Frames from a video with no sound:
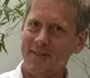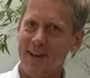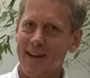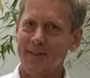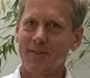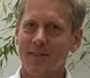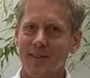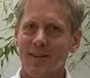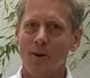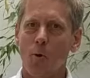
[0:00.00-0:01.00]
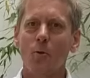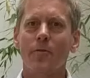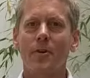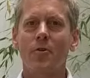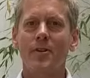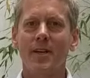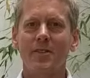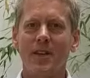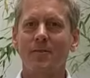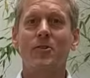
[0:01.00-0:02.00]
days, all of the critics
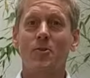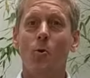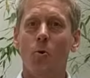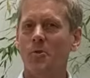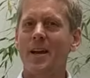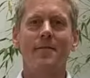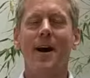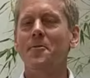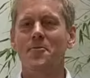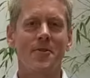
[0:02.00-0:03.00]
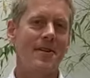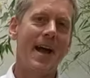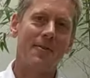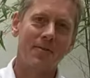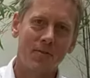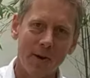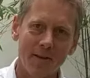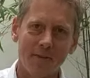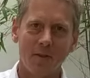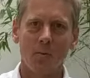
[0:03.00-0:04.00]
give us scores out of 100, out of 20
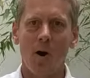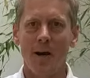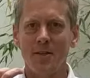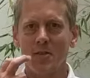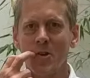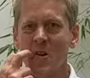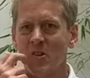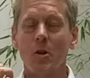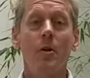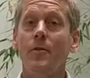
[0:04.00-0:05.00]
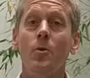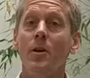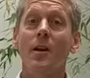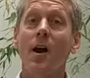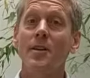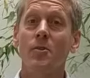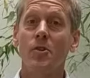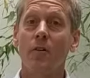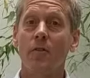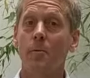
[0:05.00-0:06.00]
for the wines. So if you can align
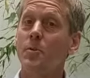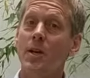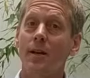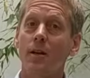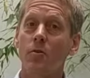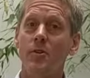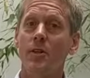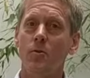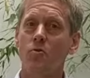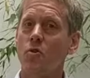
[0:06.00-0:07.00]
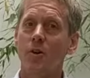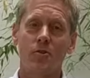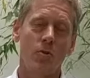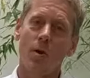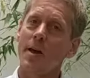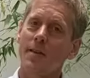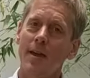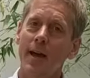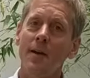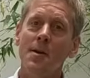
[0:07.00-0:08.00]
yourself with a particular critic you trust, you like
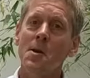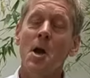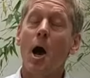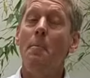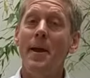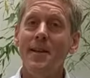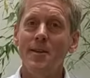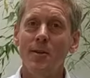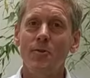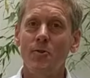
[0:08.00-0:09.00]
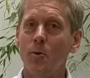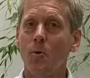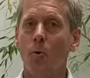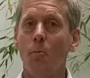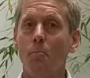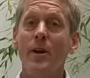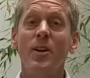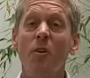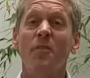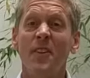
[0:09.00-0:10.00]
their opinions, you're pretty
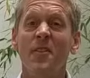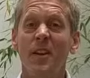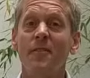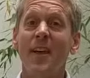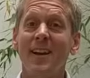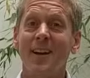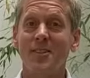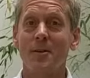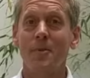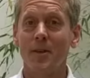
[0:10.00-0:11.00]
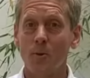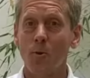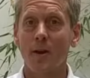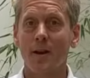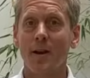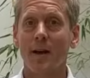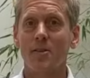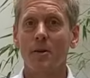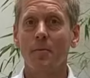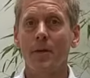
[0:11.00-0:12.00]
confident that if they like something, you're going to like
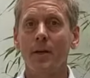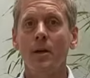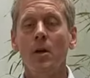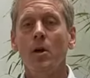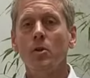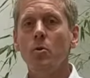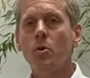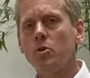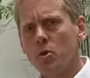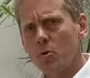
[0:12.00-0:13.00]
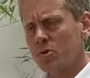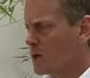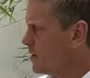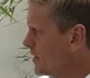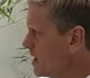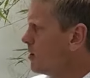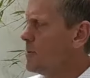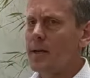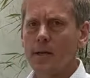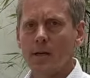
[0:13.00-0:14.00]
something, you could use their
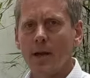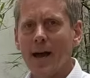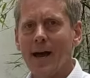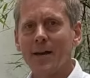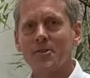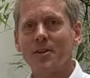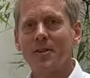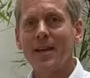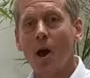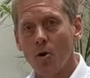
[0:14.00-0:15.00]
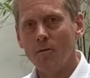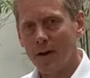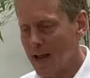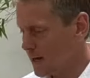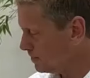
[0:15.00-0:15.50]
opinion as the overlay.